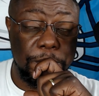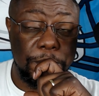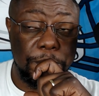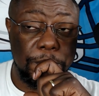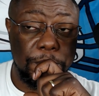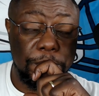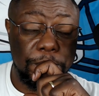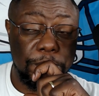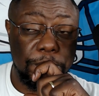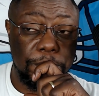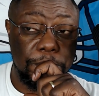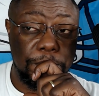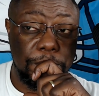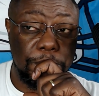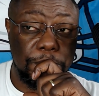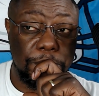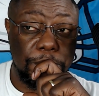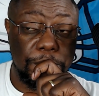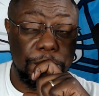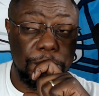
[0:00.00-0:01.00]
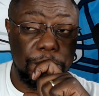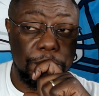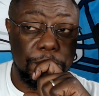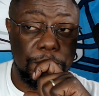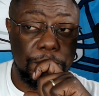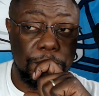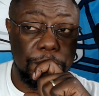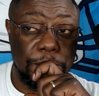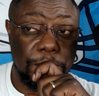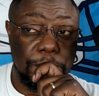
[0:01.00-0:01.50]

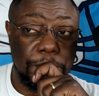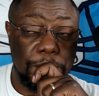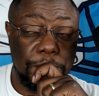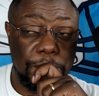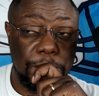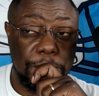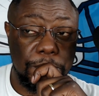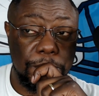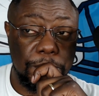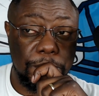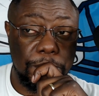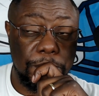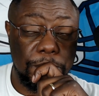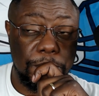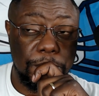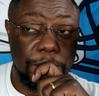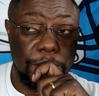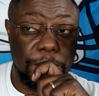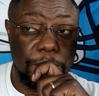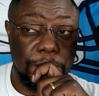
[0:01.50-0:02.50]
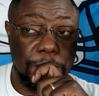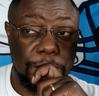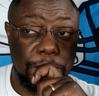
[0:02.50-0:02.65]
Nothing is said.